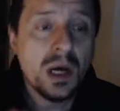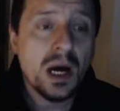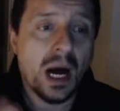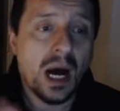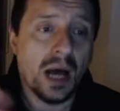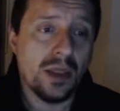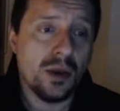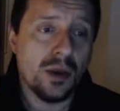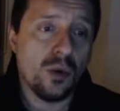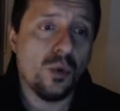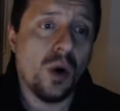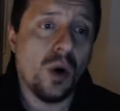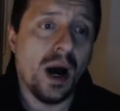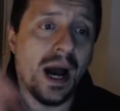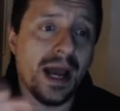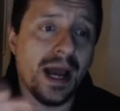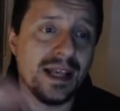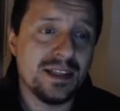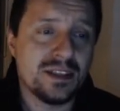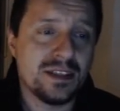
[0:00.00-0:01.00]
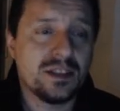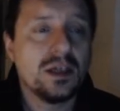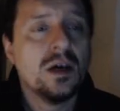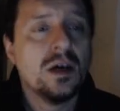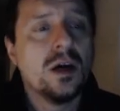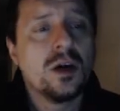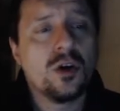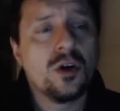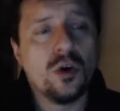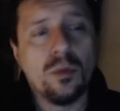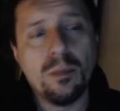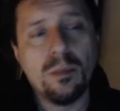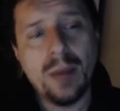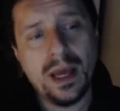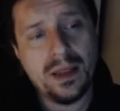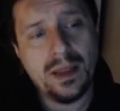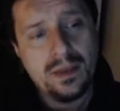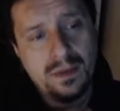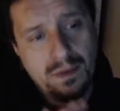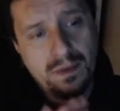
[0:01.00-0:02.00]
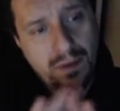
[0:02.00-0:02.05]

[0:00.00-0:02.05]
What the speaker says: Otherwise, comment